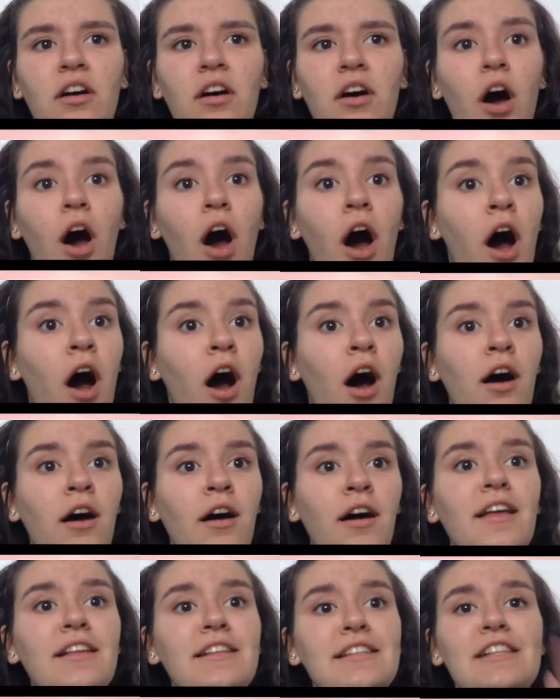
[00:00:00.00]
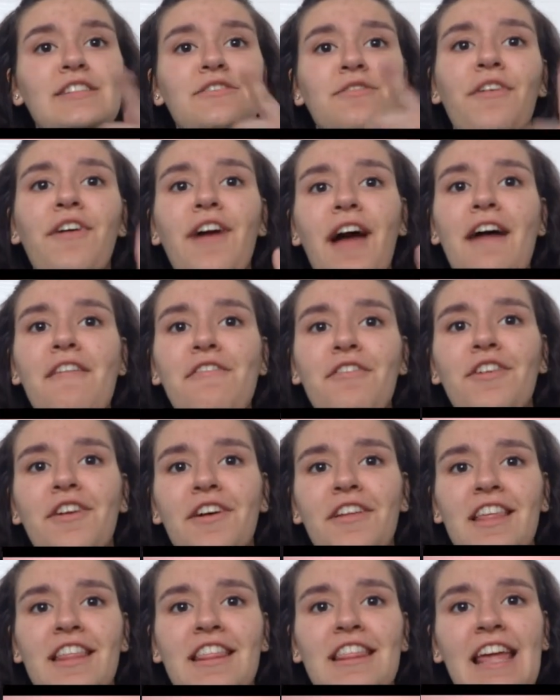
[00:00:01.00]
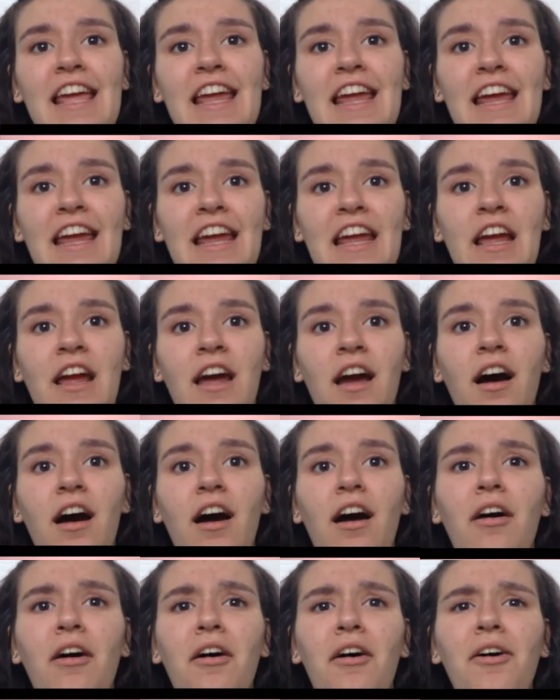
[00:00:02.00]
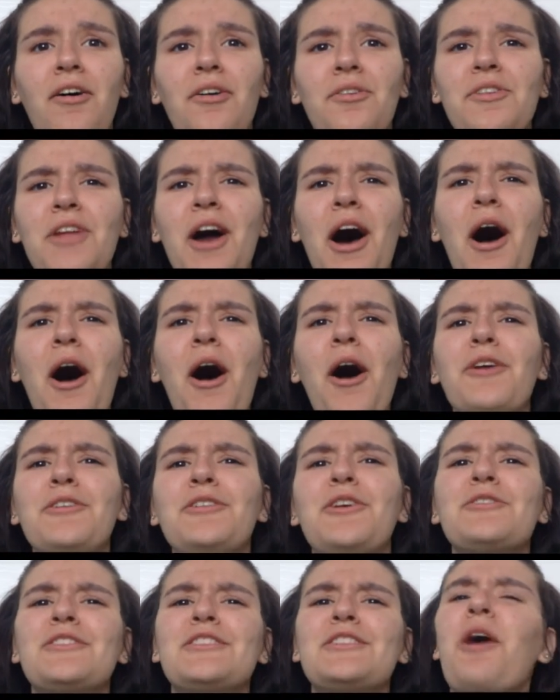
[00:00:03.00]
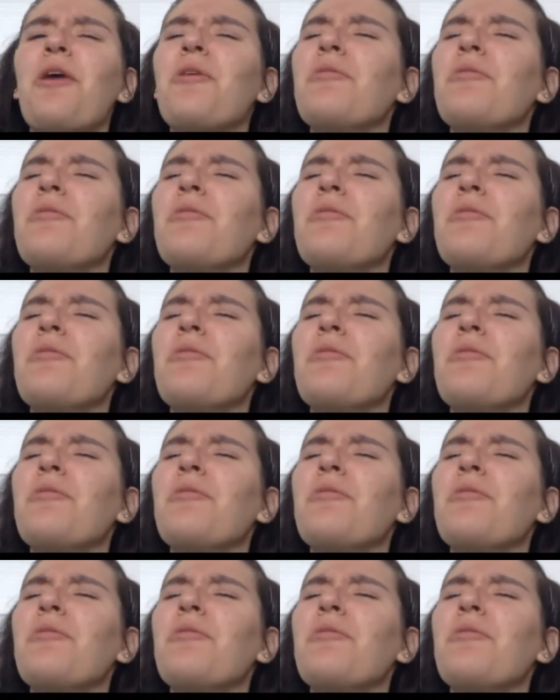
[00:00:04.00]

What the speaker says: Oh, this is forever on the thing. Oh no, they'll start